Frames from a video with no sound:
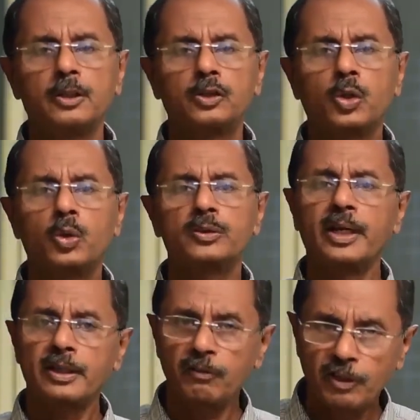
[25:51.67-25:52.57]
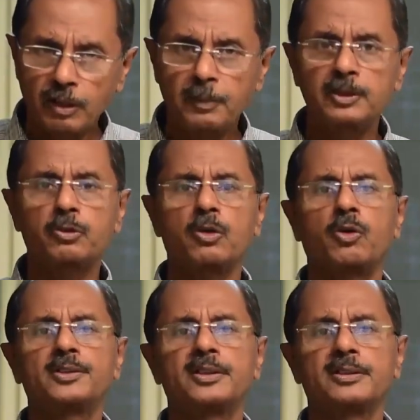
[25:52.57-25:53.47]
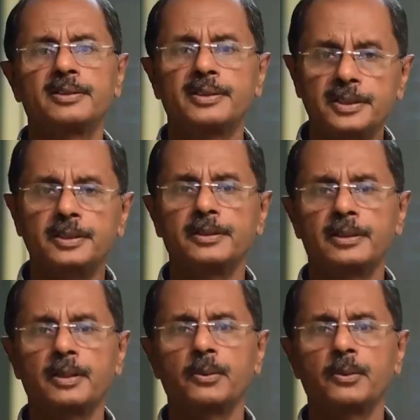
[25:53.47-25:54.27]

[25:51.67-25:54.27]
So thank you very much for watching this session. Thank